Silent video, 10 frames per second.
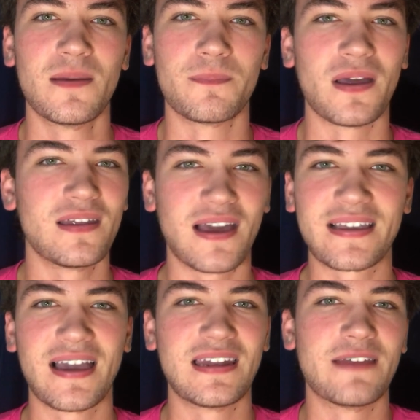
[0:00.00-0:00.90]
But
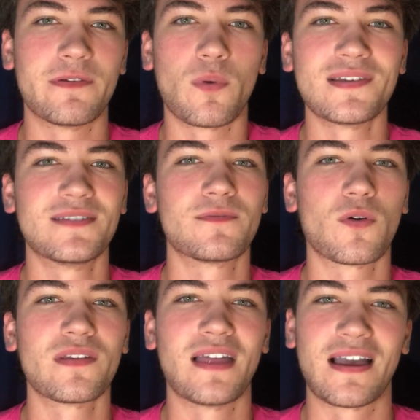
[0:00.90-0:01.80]
again, if it wasn't
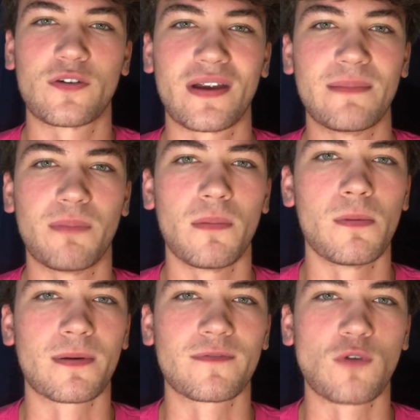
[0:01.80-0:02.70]
for that great bubble
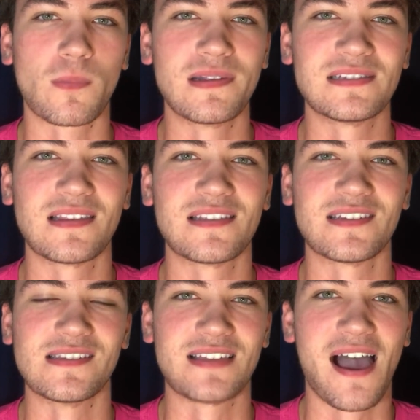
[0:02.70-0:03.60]
performance that the
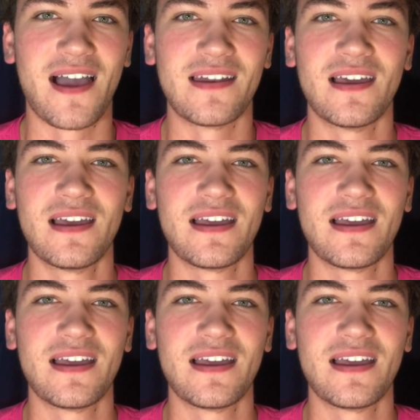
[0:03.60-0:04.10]
Suns had,